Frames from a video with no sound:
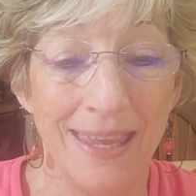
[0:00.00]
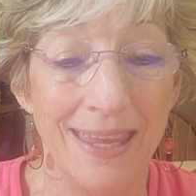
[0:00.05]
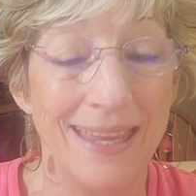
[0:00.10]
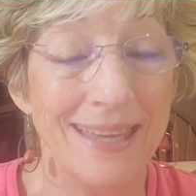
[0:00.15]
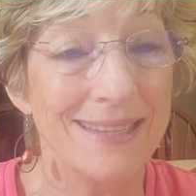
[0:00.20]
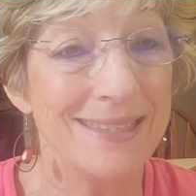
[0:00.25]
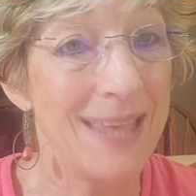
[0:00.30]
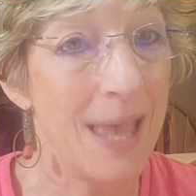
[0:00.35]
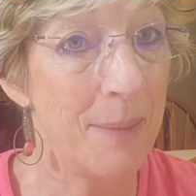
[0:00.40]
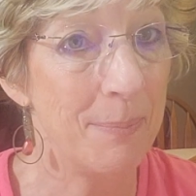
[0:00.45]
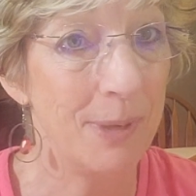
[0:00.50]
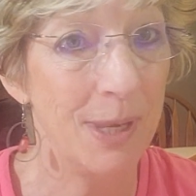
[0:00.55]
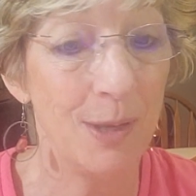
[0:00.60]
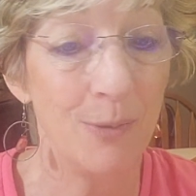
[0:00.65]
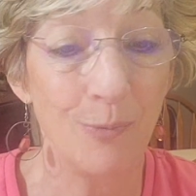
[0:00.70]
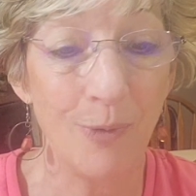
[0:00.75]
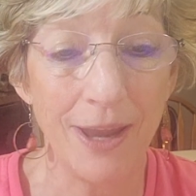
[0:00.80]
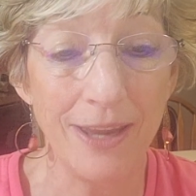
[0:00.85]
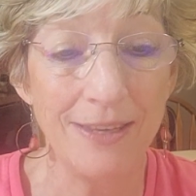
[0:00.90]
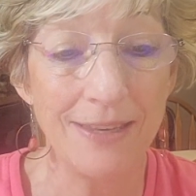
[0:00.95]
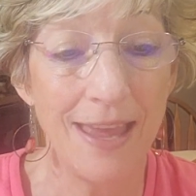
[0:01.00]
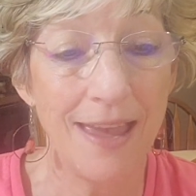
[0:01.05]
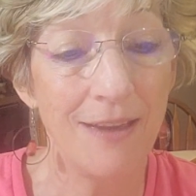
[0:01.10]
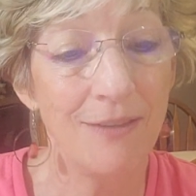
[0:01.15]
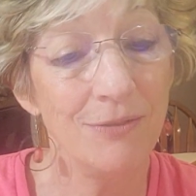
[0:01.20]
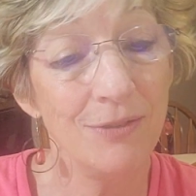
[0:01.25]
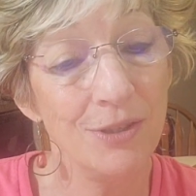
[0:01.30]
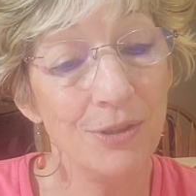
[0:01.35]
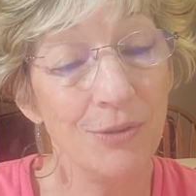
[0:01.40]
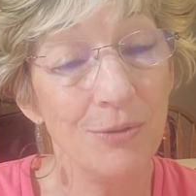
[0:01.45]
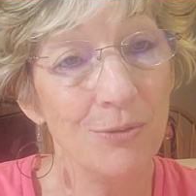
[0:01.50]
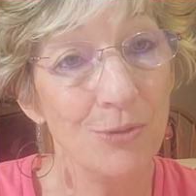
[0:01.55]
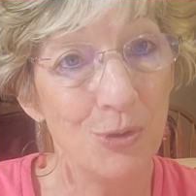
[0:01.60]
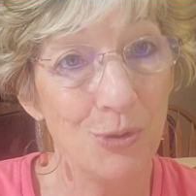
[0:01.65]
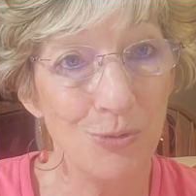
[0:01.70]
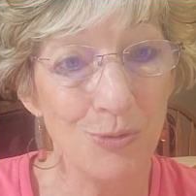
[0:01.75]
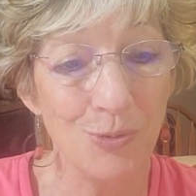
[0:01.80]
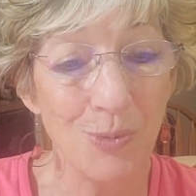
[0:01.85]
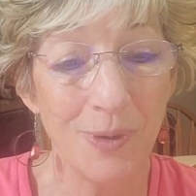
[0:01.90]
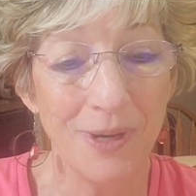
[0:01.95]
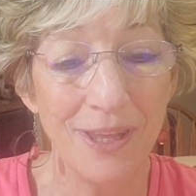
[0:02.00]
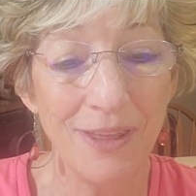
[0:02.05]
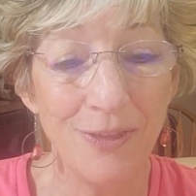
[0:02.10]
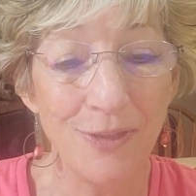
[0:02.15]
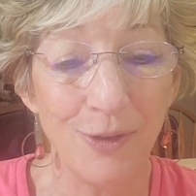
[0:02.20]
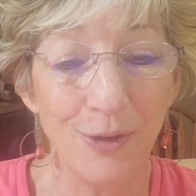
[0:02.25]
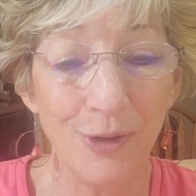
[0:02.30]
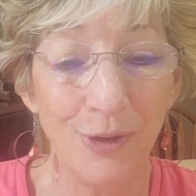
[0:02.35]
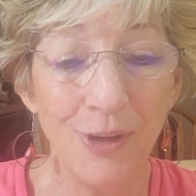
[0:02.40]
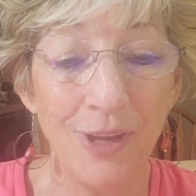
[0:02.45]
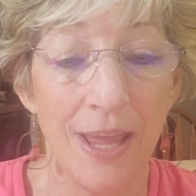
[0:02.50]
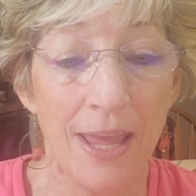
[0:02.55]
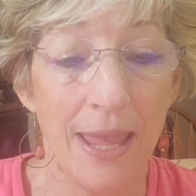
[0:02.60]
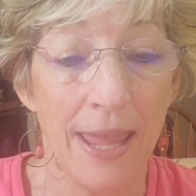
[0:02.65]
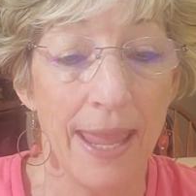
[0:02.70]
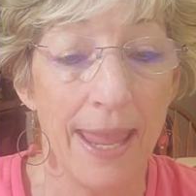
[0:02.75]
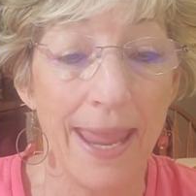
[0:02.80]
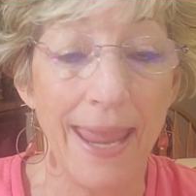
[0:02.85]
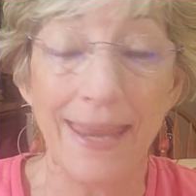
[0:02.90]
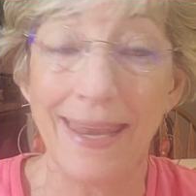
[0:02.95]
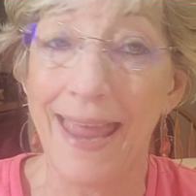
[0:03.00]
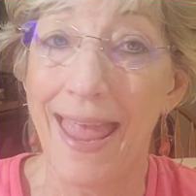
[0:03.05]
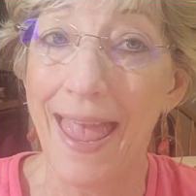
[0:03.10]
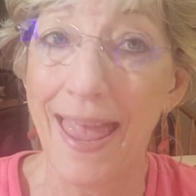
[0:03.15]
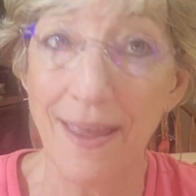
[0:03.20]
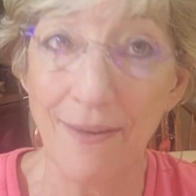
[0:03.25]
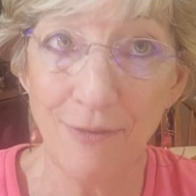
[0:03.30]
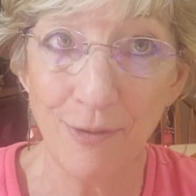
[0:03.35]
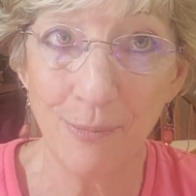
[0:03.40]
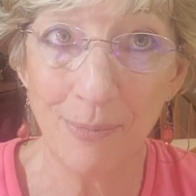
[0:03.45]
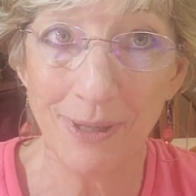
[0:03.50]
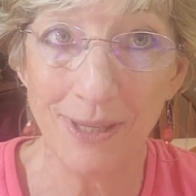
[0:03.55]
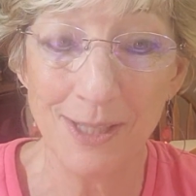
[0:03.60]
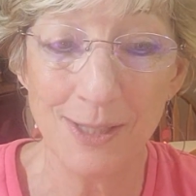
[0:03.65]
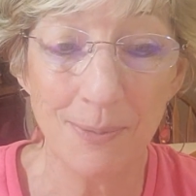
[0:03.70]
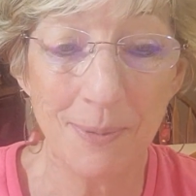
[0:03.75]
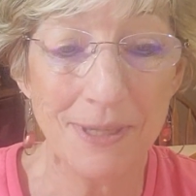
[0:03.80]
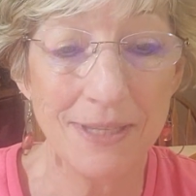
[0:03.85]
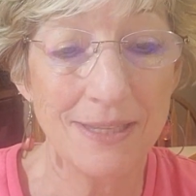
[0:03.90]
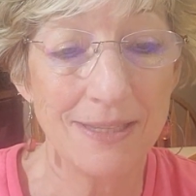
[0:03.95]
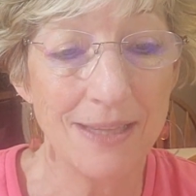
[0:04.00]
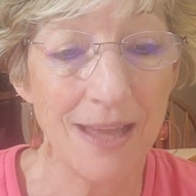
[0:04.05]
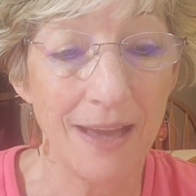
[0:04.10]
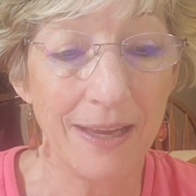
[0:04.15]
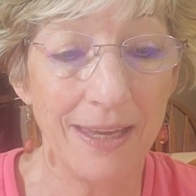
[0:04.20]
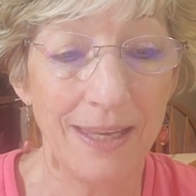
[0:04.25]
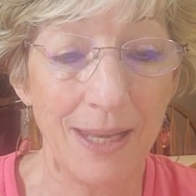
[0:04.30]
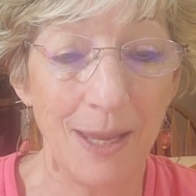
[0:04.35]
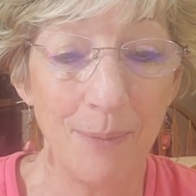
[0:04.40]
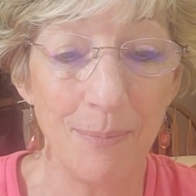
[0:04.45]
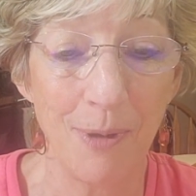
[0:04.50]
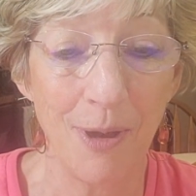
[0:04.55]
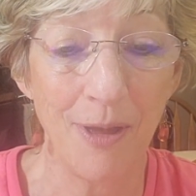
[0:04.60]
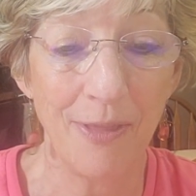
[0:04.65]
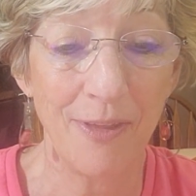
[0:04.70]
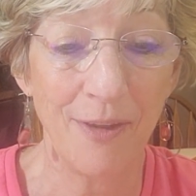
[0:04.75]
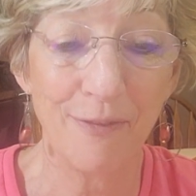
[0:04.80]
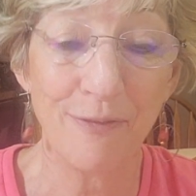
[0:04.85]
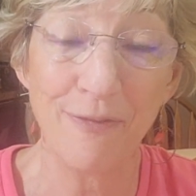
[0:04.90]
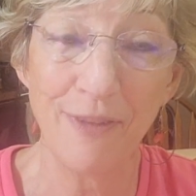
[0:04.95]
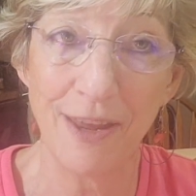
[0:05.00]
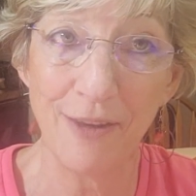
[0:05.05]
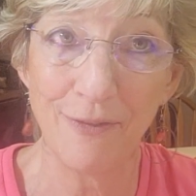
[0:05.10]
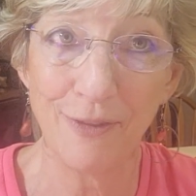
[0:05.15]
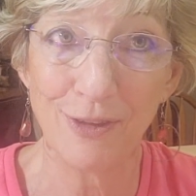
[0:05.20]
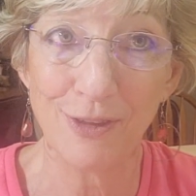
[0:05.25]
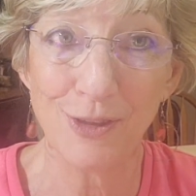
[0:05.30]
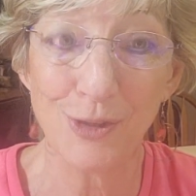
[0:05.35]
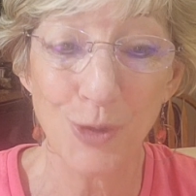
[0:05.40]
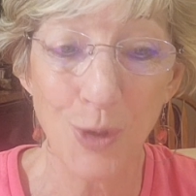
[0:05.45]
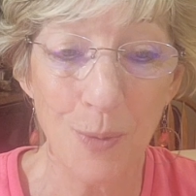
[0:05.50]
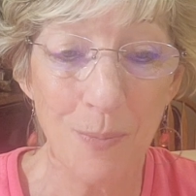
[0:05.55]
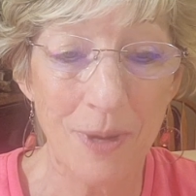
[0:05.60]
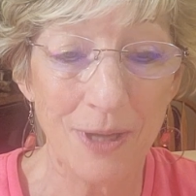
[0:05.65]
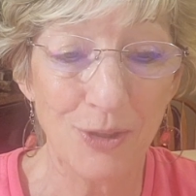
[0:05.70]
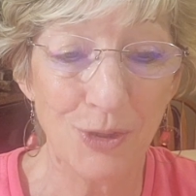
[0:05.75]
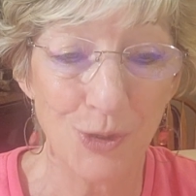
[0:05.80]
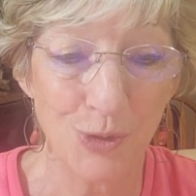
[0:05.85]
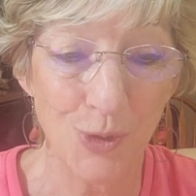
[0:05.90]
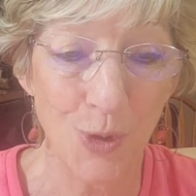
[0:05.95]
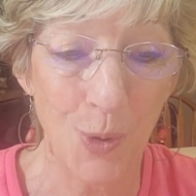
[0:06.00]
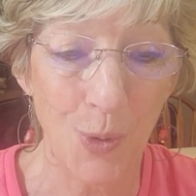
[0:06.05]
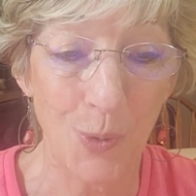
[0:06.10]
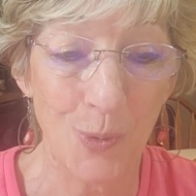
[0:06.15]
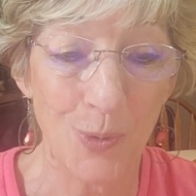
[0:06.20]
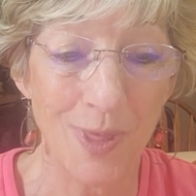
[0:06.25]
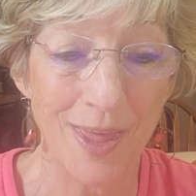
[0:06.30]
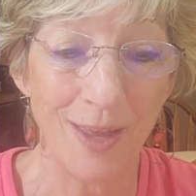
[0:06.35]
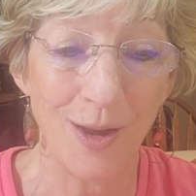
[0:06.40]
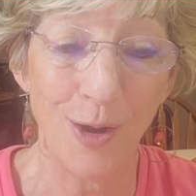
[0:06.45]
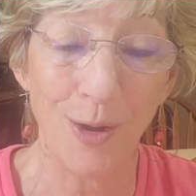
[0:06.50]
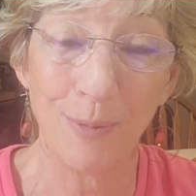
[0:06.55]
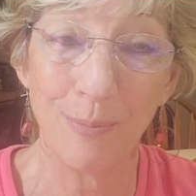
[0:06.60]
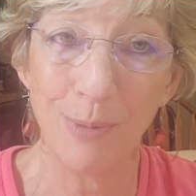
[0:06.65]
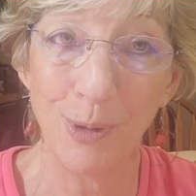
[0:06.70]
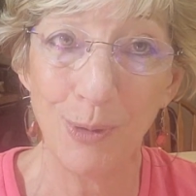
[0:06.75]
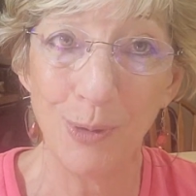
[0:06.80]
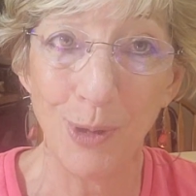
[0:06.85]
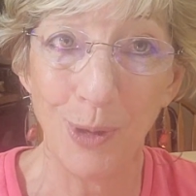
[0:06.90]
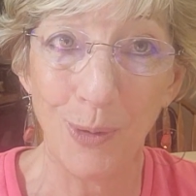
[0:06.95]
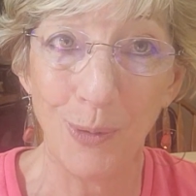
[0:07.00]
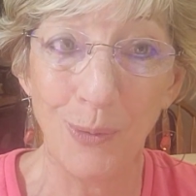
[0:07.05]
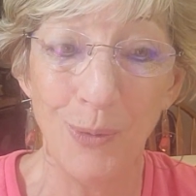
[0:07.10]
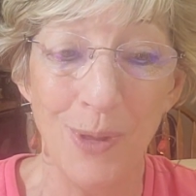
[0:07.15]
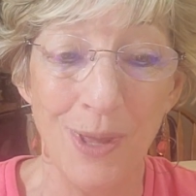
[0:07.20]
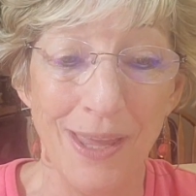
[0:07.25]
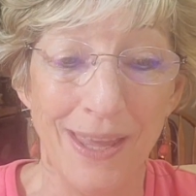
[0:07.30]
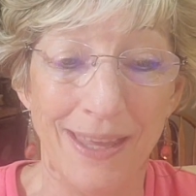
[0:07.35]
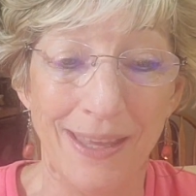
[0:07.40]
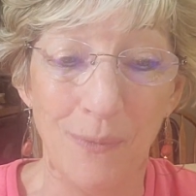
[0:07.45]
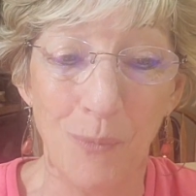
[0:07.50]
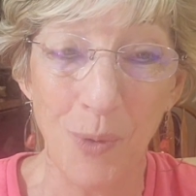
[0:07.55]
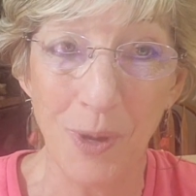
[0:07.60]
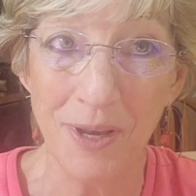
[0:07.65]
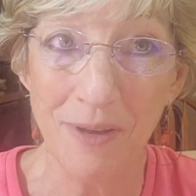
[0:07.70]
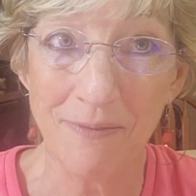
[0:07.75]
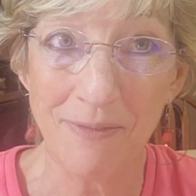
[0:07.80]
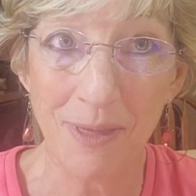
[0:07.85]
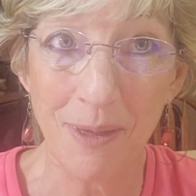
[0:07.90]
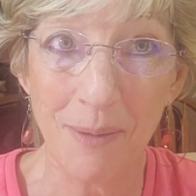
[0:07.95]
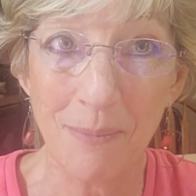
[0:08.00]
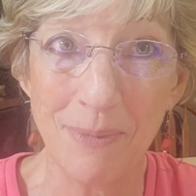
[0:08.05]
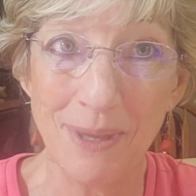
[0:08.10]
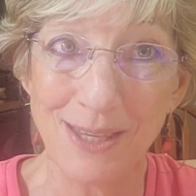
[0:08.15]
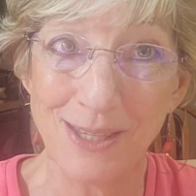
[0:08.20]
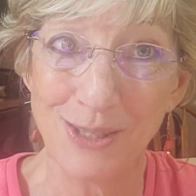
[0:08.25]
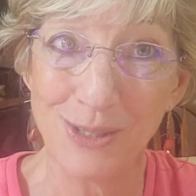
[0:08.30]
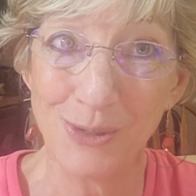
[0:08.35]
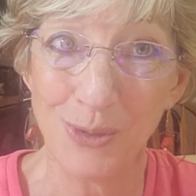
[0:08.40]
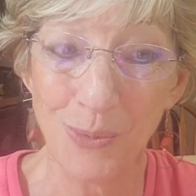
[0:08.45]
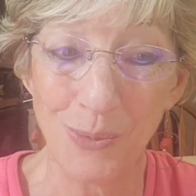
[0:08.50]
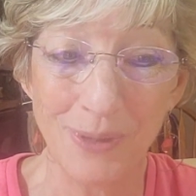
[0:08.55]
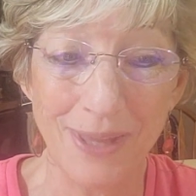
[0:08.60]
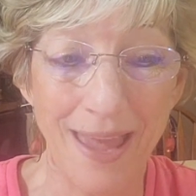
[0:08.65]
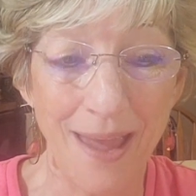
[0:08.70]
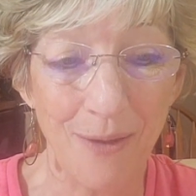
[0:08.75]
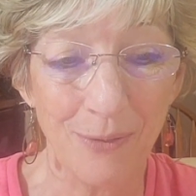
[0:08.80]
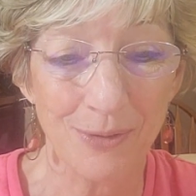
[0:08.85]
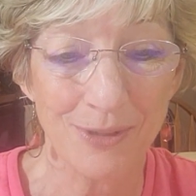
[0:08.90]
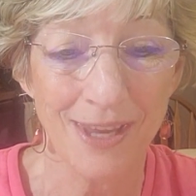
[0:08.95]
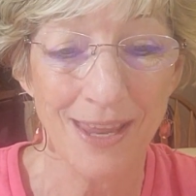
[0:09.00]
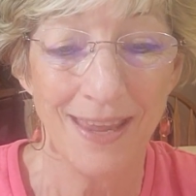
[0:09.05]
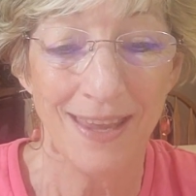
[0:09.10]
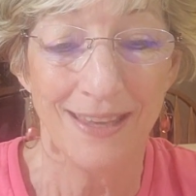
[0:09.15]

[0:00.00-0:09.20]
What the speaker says: It's happening right now till June 23rd, and everybody's been stocking up on their favorites, so much so that our BOGO, one of them, is sold out.